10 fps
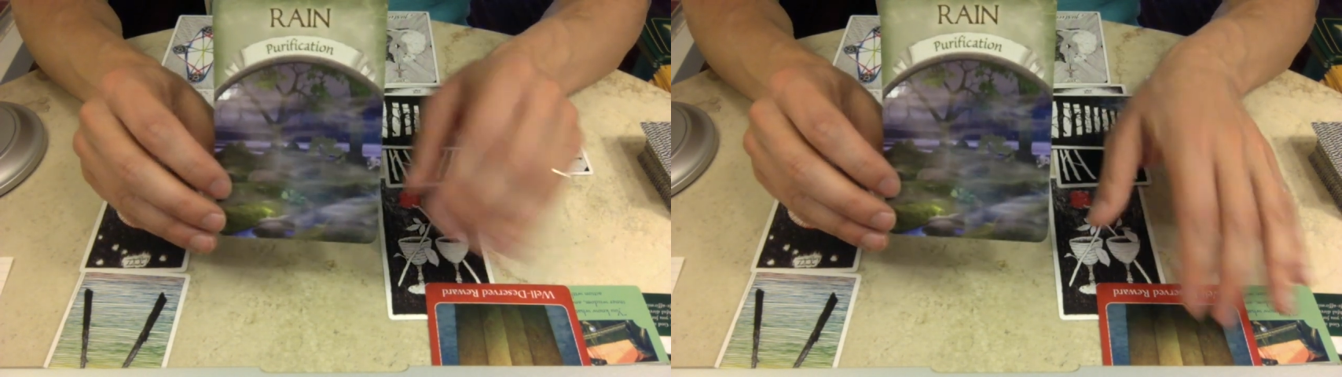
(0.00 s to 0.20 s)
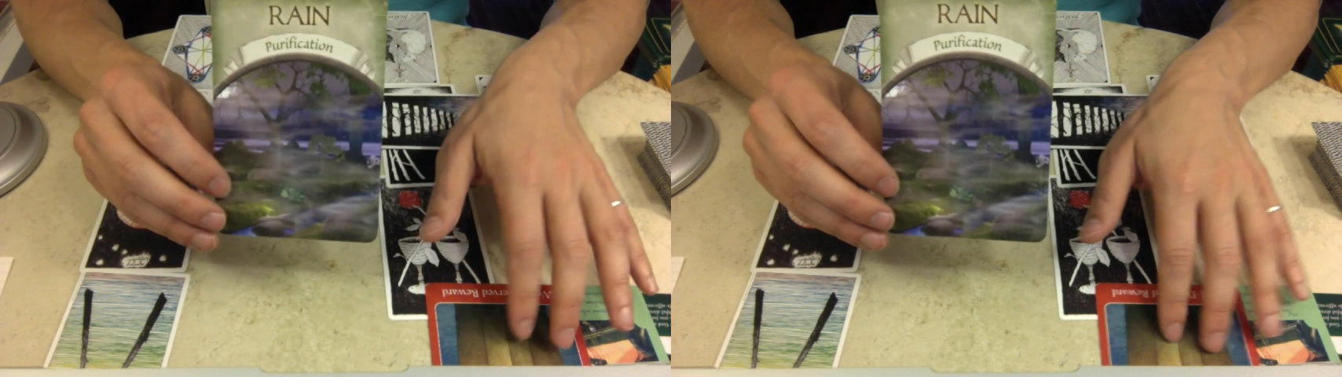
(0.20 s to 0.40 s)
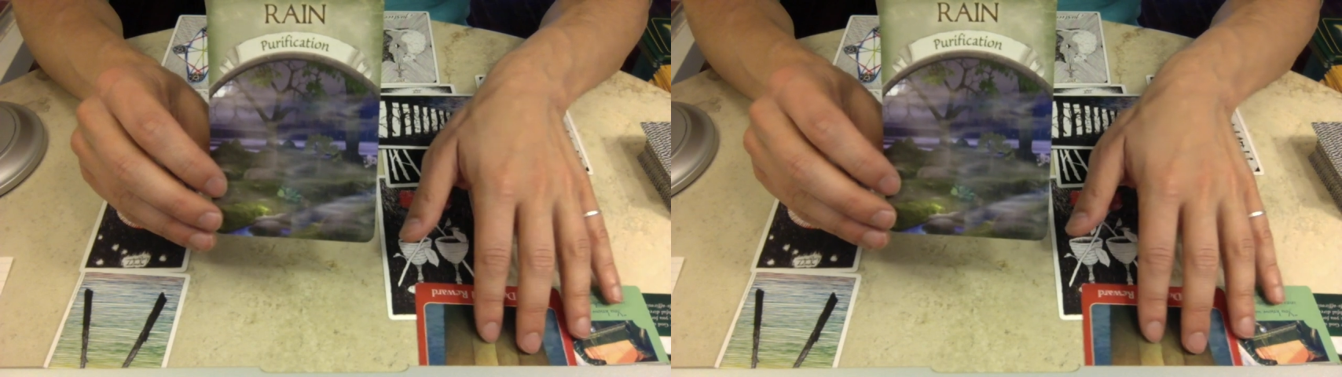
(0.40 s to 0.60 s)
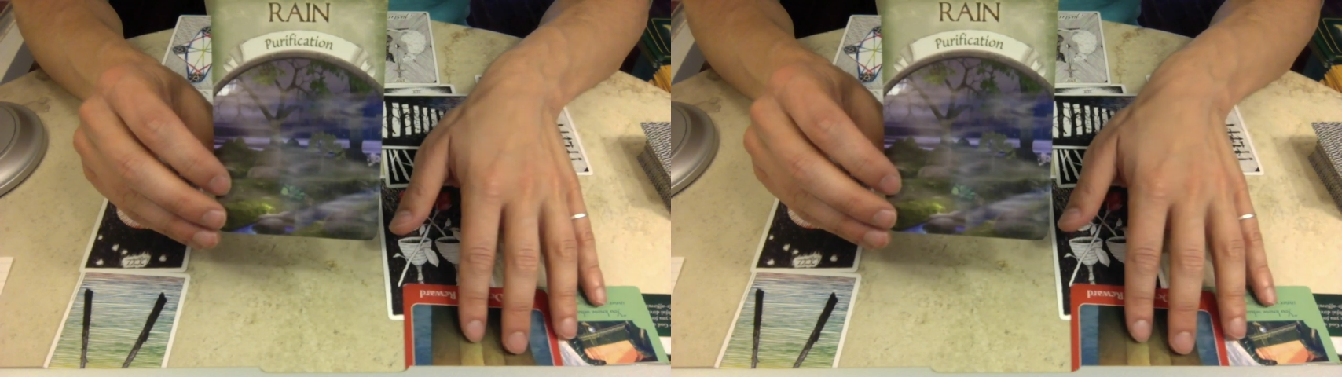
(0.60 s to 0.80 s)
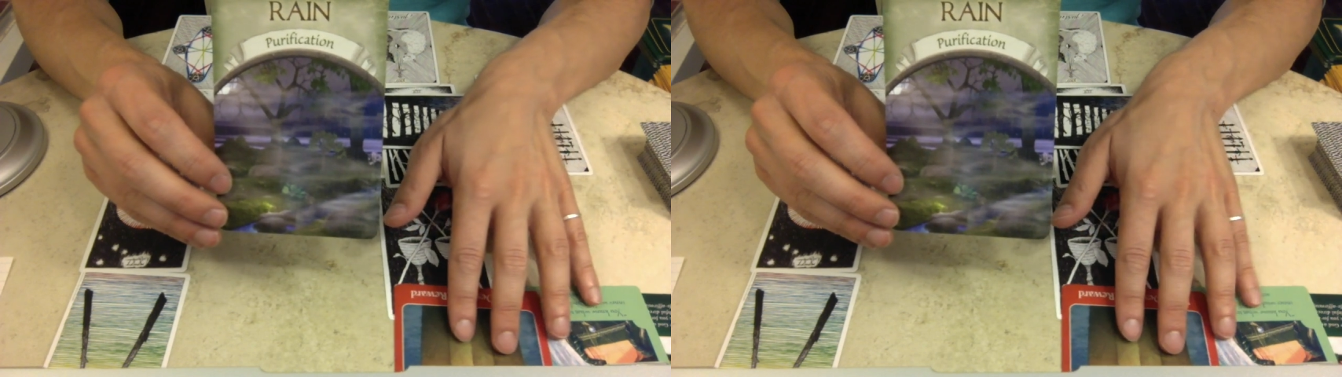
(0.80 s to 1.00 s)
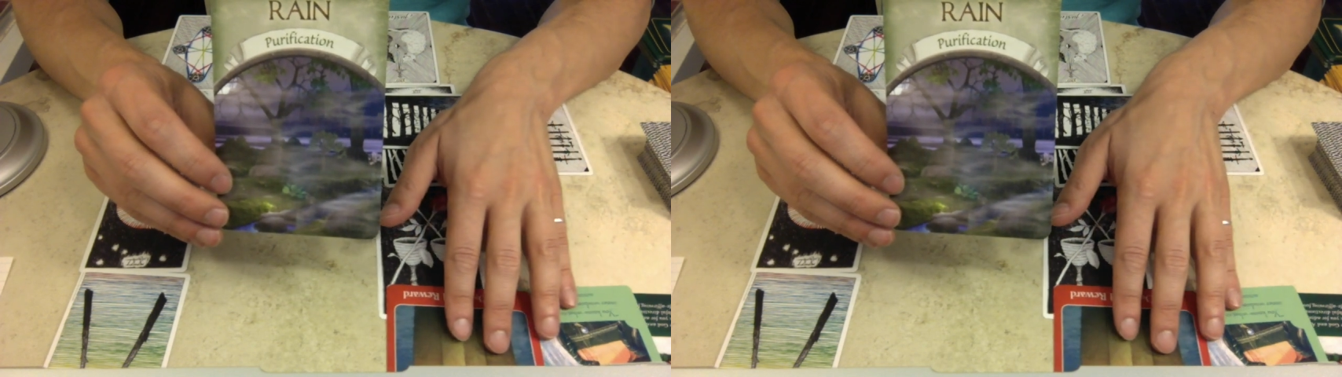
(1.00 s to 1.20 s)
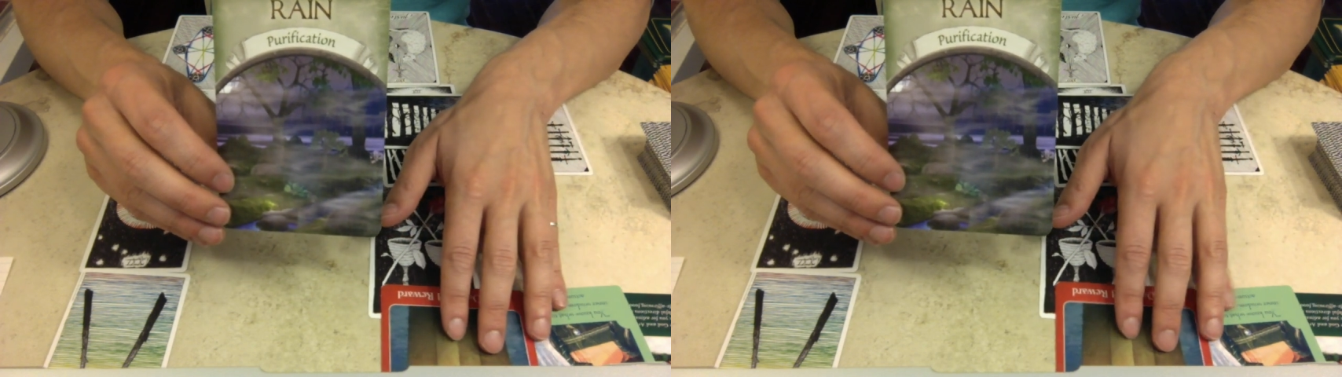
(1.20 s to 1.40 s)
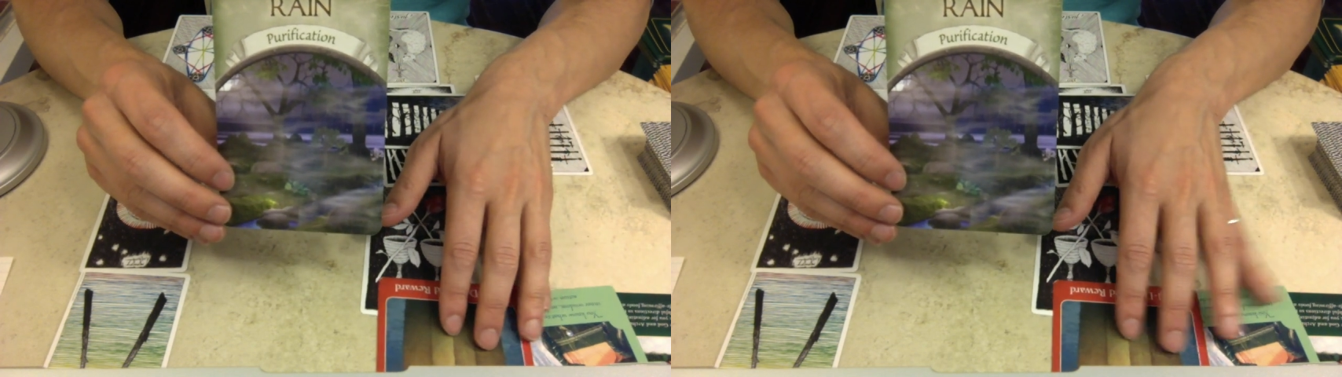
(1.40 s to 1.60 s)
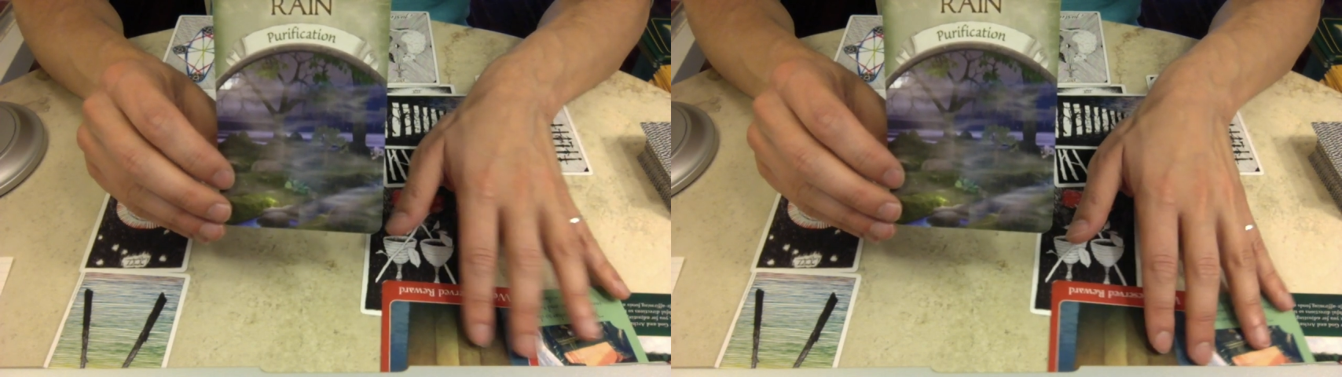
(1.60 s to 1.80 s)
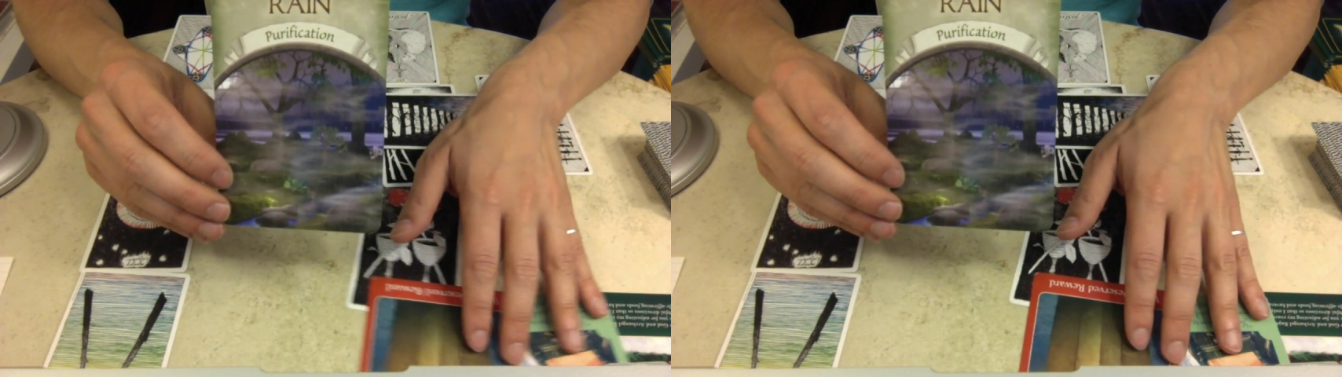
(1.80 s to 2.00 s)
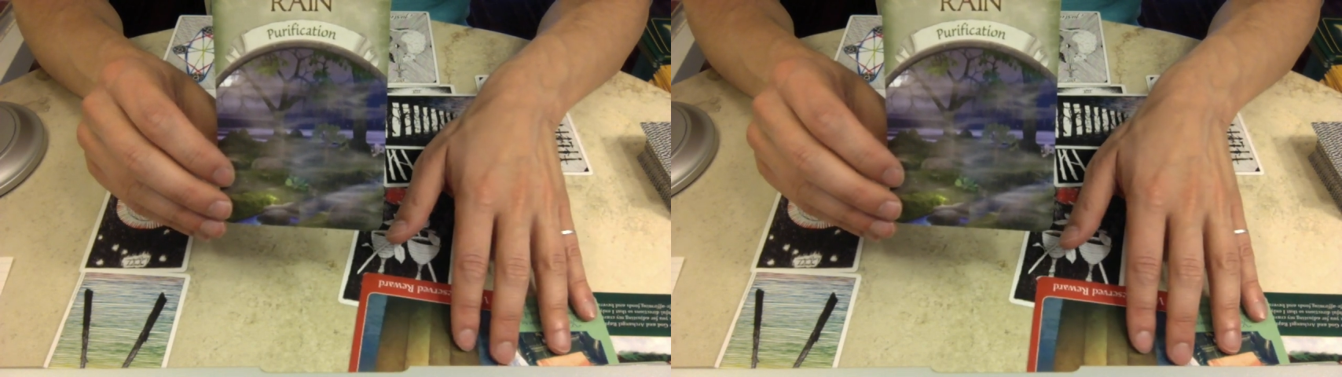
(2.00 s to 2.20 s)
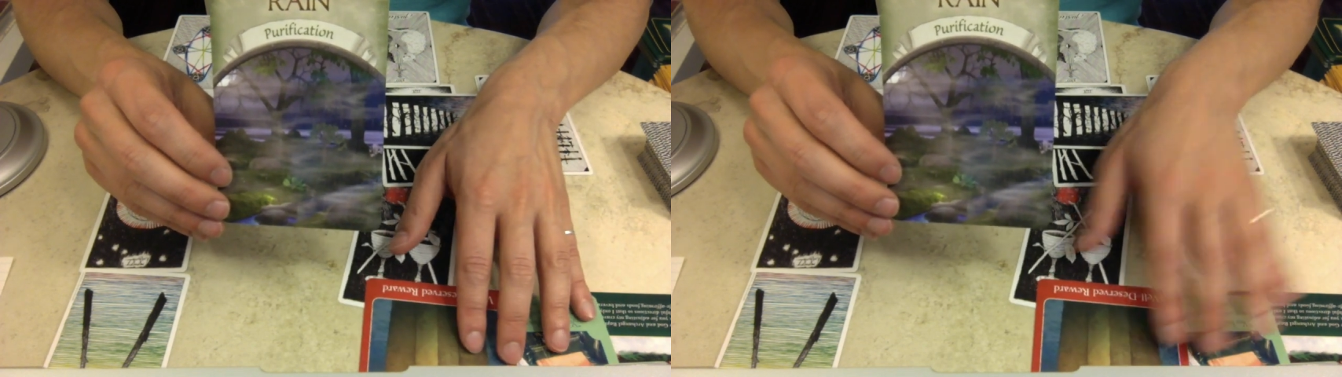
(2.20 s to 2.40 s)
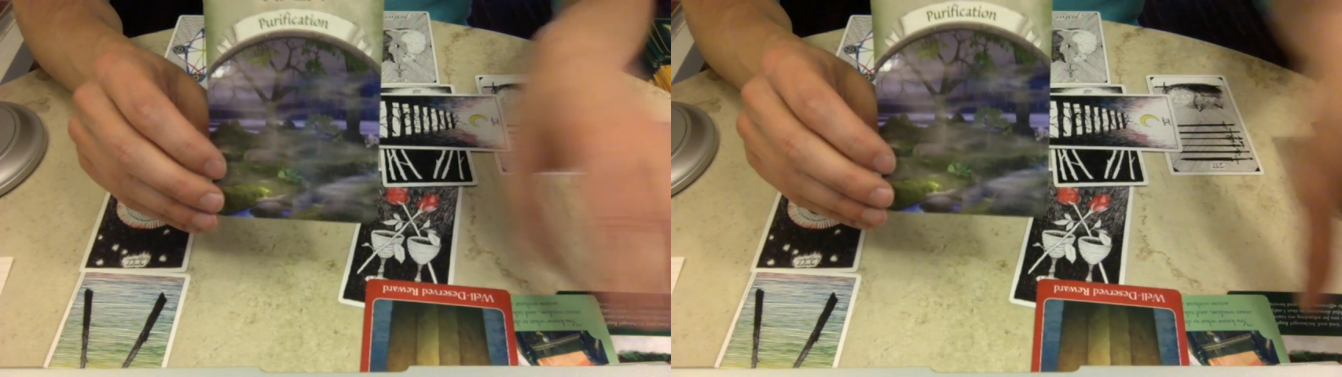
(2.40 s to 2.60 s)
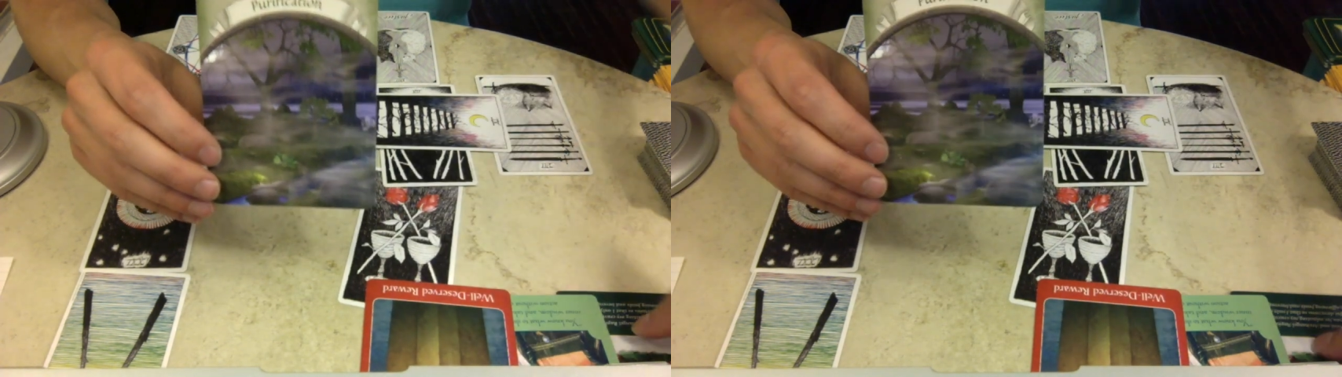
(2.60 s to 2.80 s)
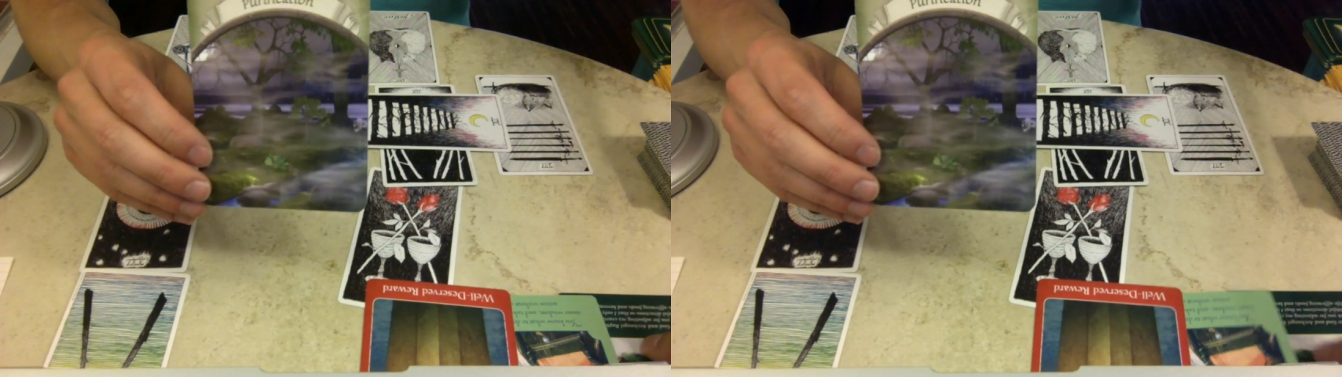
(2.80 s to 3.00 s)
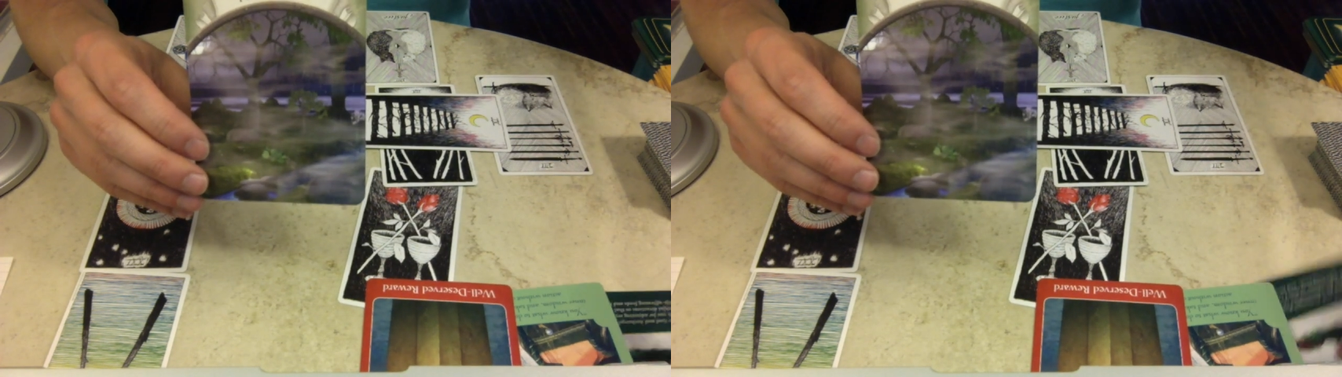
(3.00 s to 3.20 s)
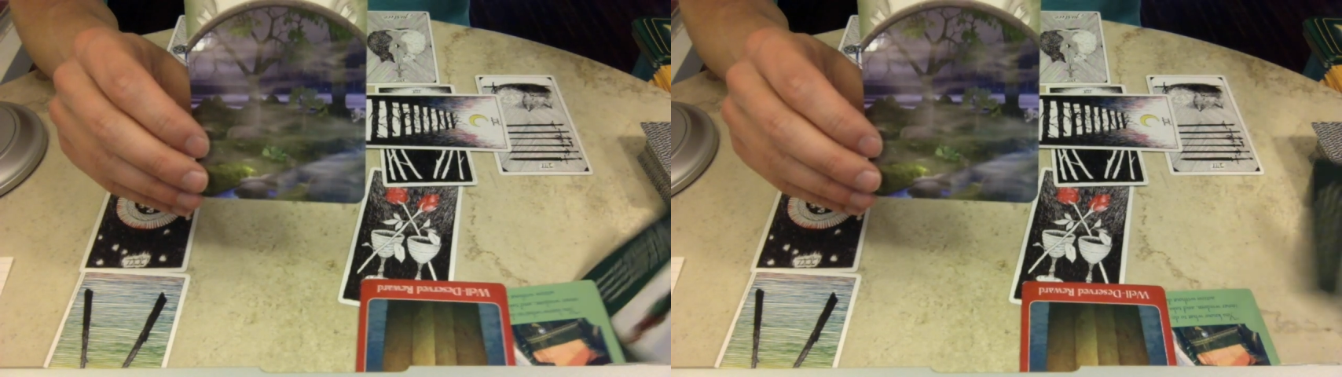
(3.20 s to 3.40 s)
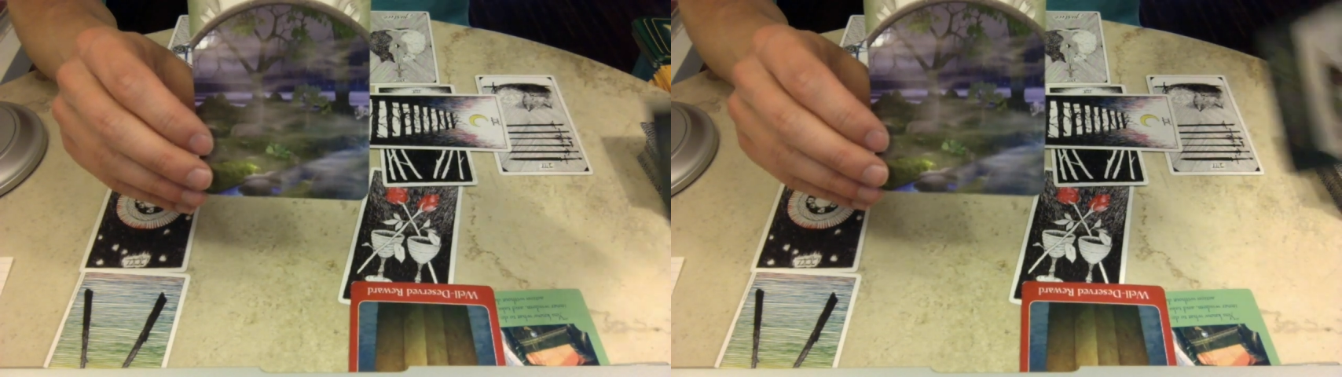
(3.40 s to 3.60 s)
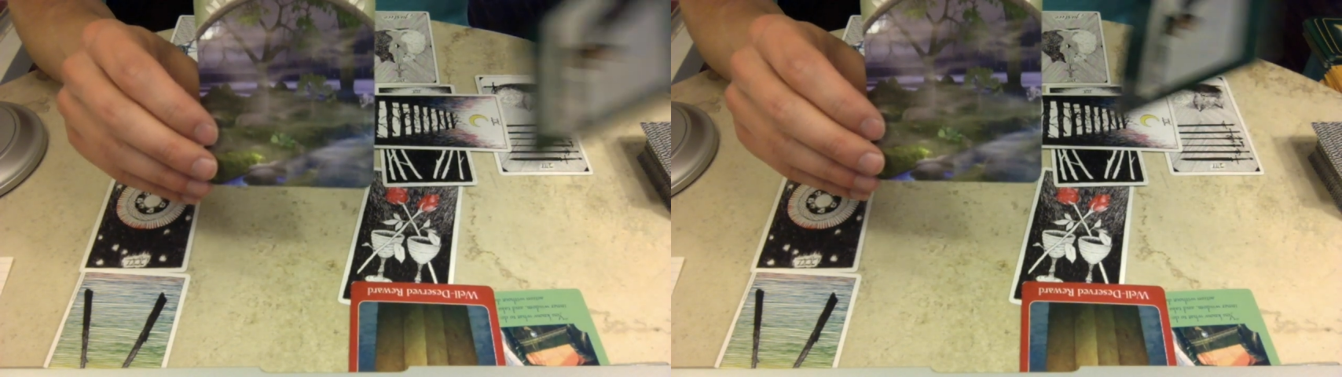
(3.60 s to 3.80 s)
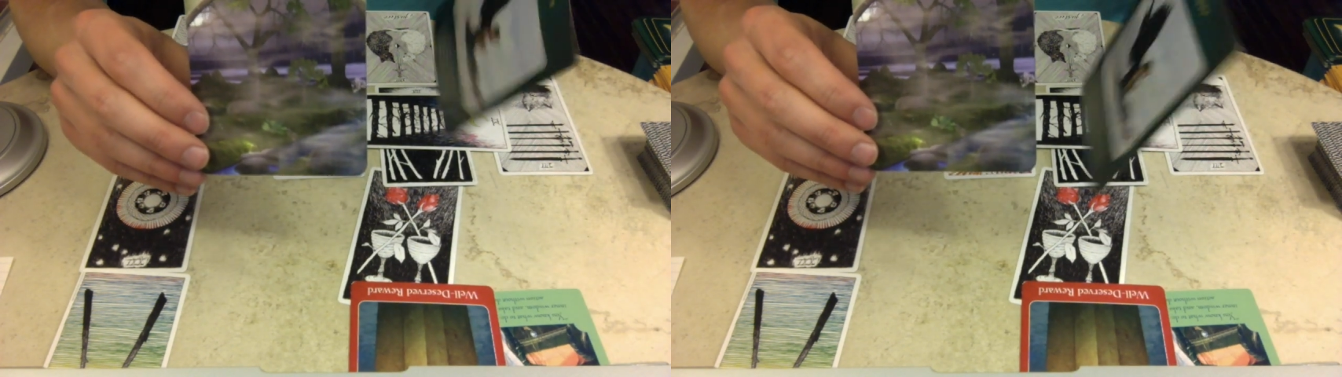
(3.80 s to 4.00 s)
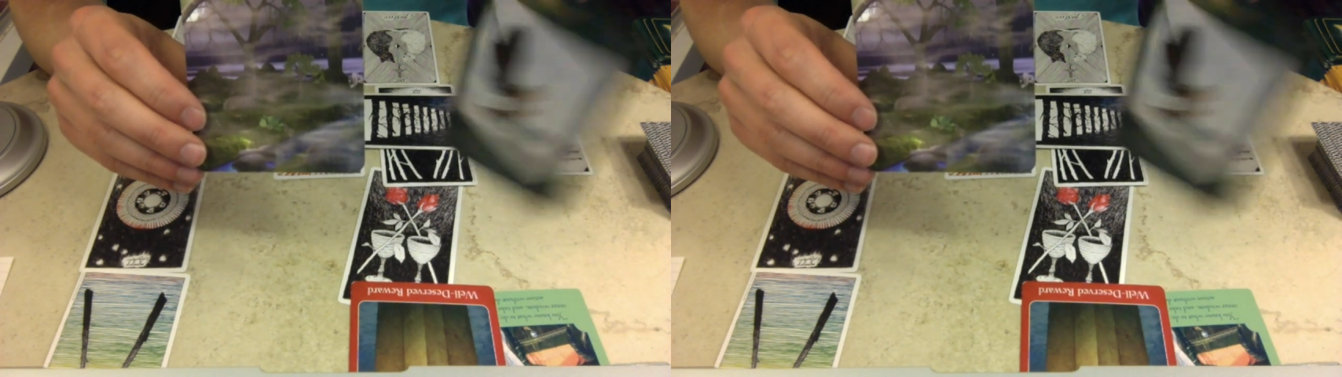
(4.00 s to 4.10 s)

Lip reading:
(no speaker visible)